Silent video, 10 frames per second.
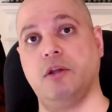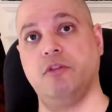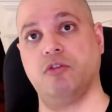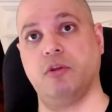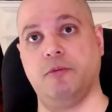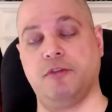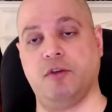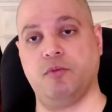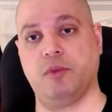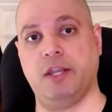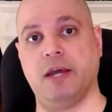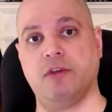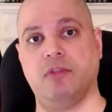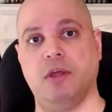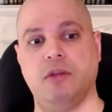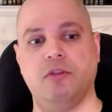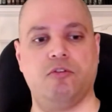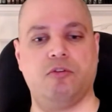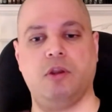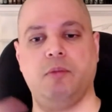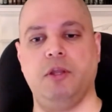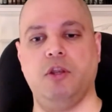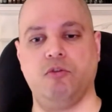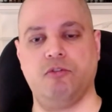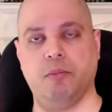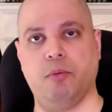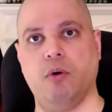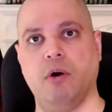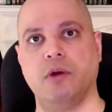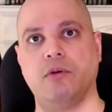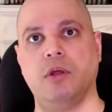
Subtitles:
concern themselves with the next thing. There's going to be no support.